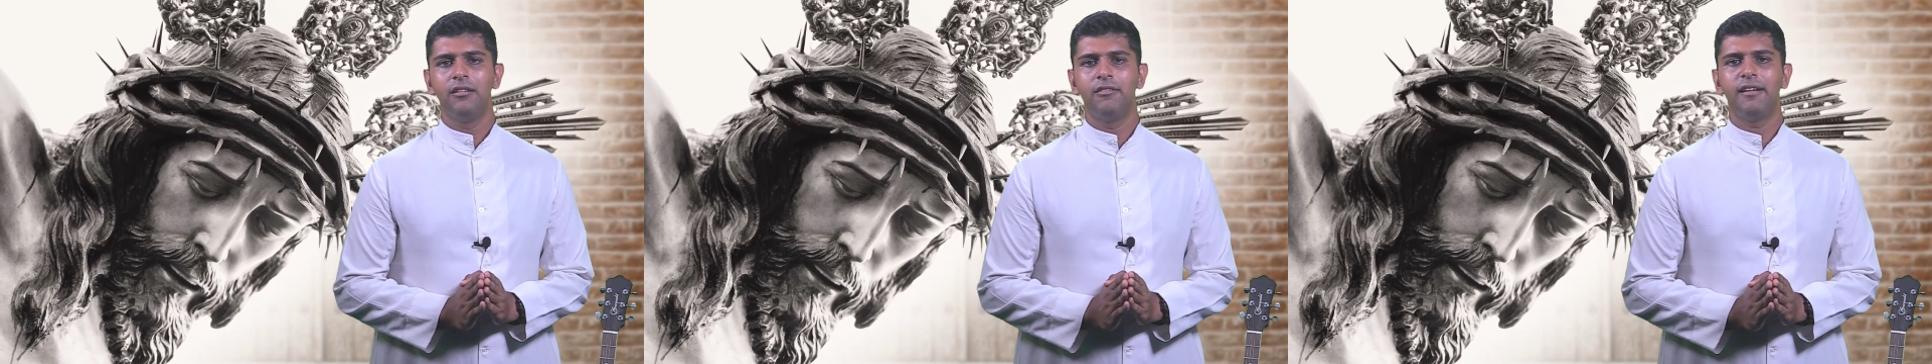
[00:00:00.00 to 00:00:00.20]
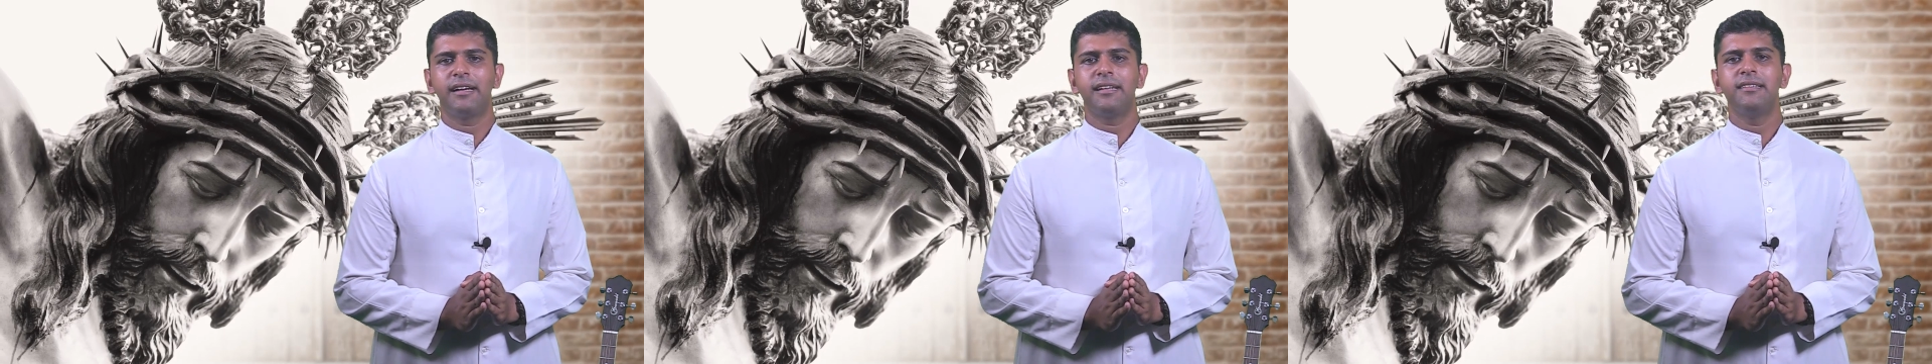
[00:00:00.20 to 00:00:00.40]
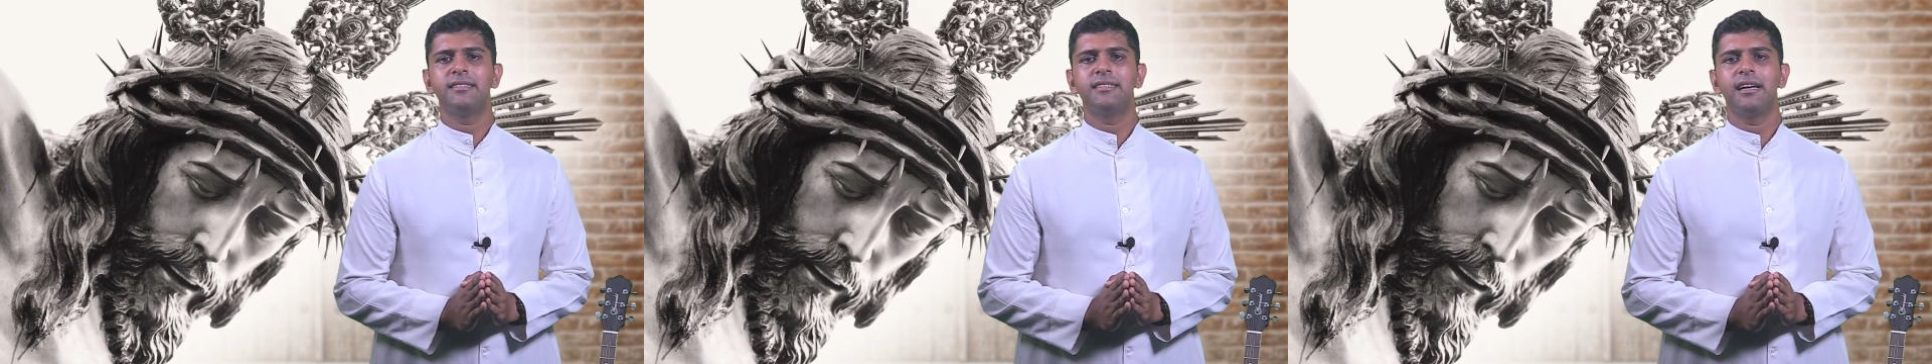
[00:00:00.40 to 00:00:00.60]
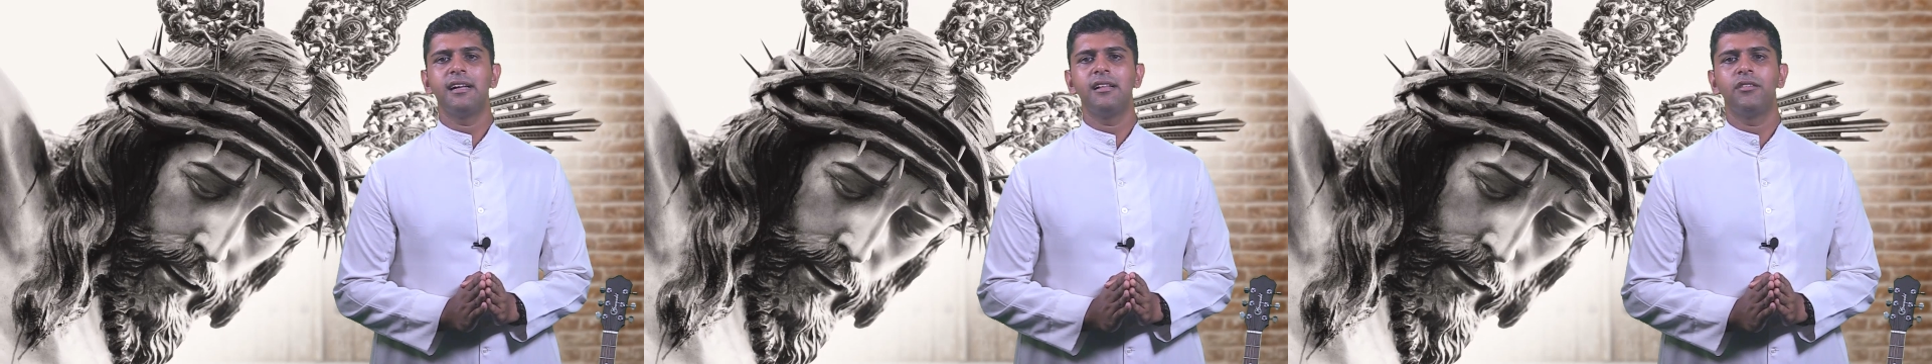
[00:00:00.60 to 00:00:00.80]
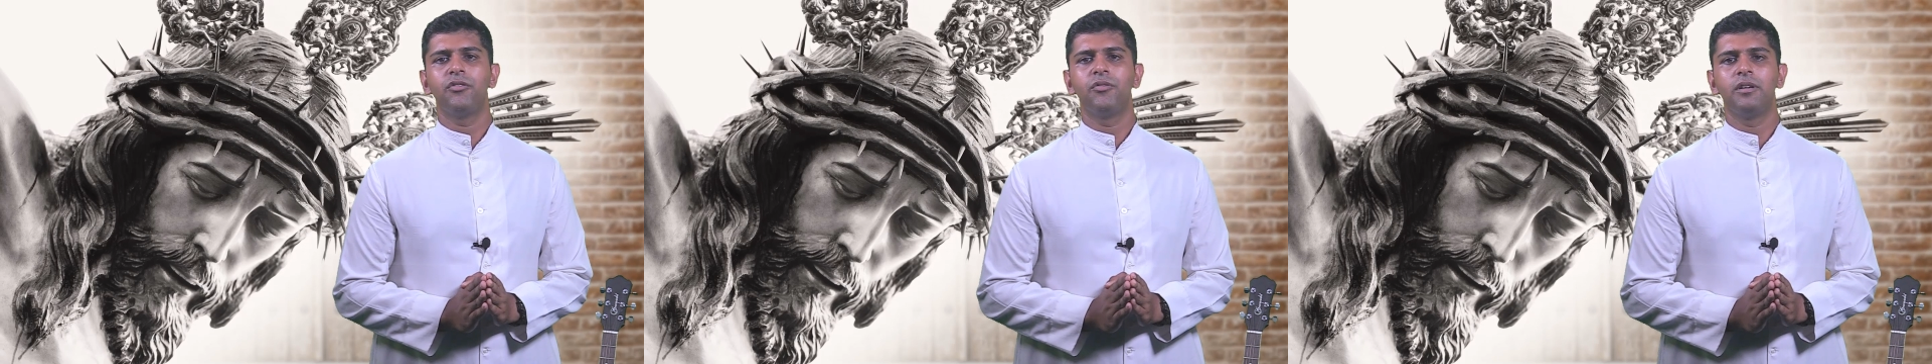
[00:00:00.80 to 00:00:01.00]

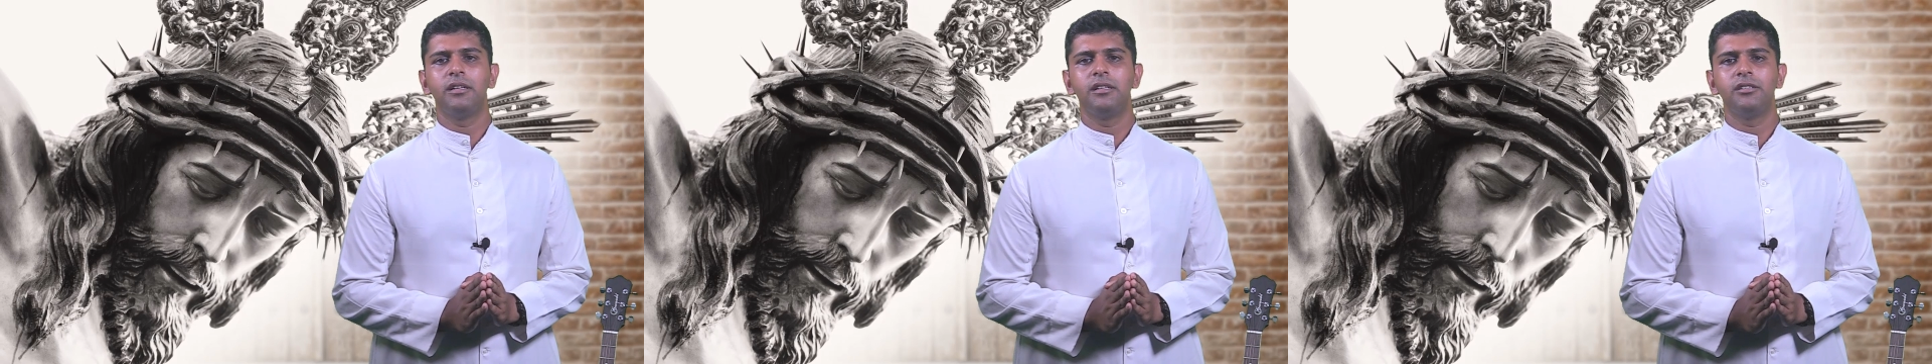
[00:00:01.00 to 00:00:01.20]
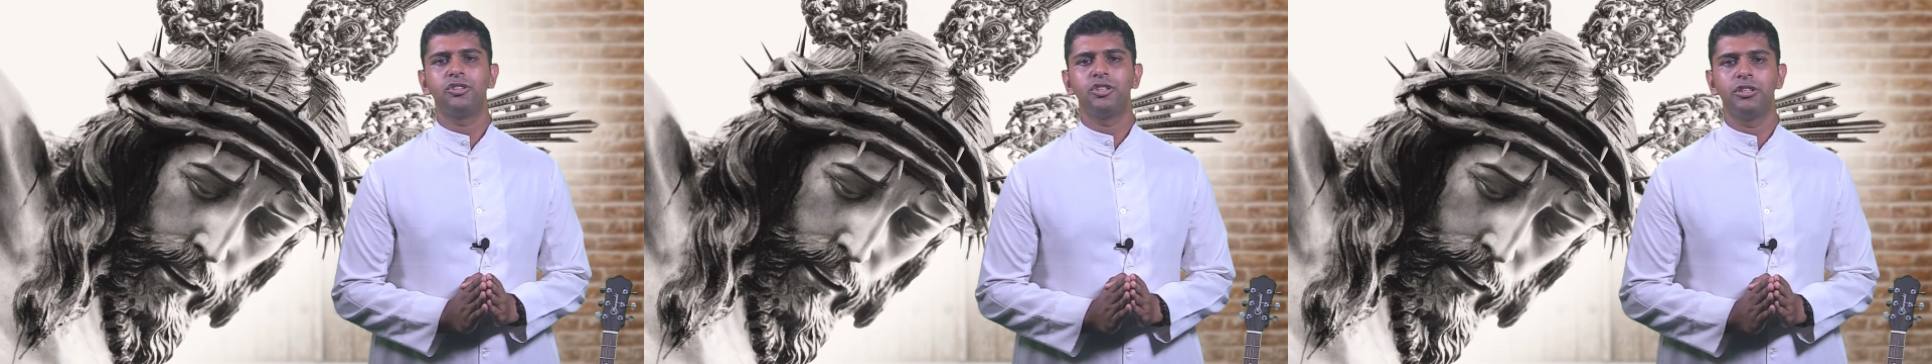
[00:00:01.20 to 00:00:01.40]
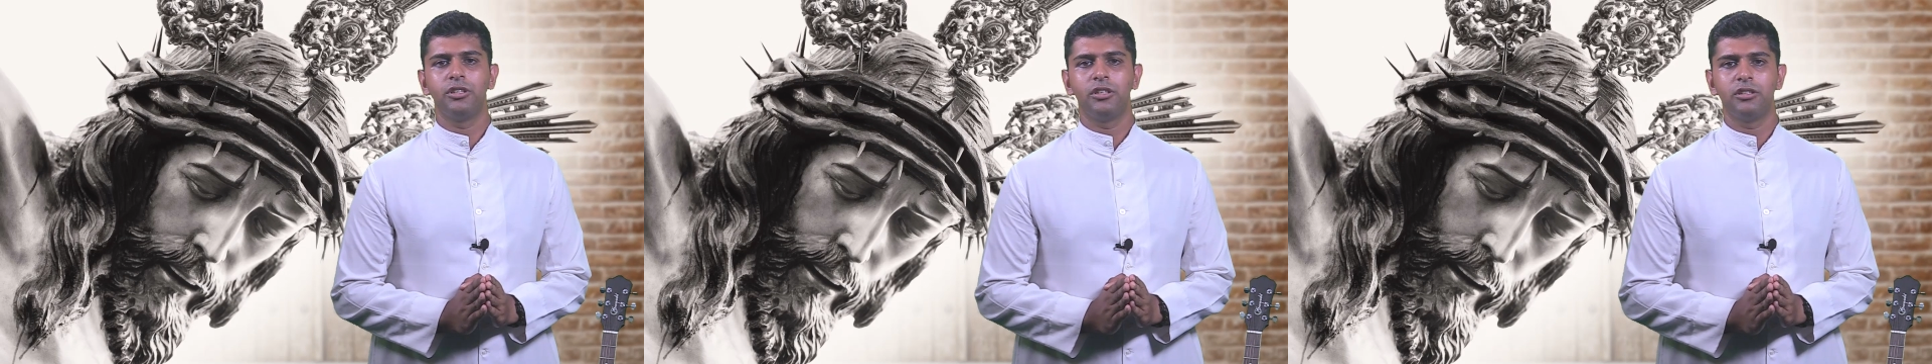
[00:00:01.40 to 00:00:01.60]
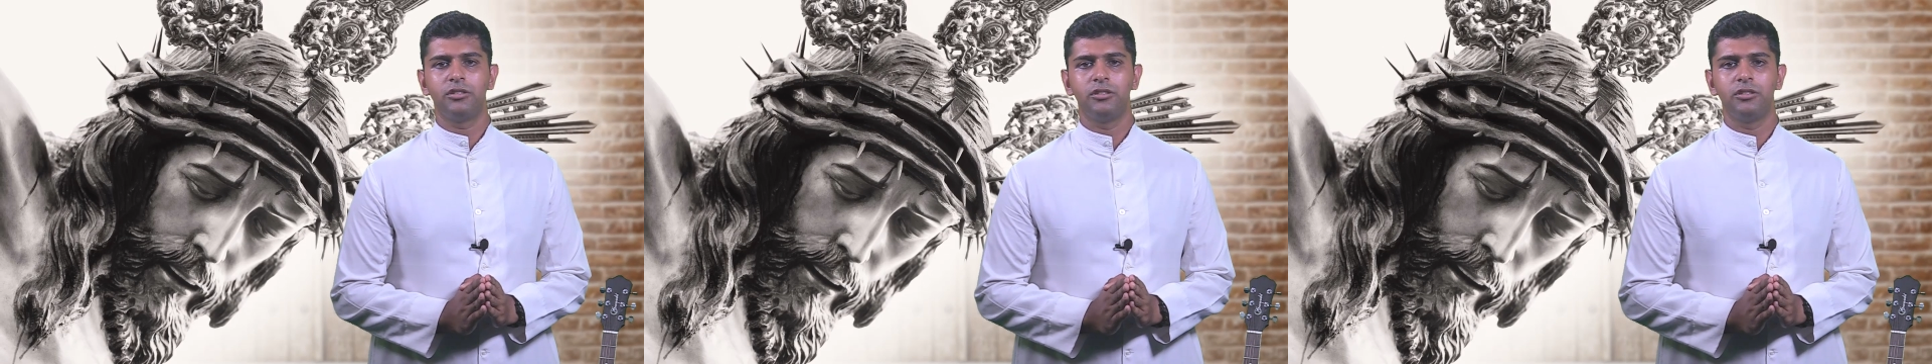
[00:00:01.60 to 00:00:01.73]
reconcile the world to your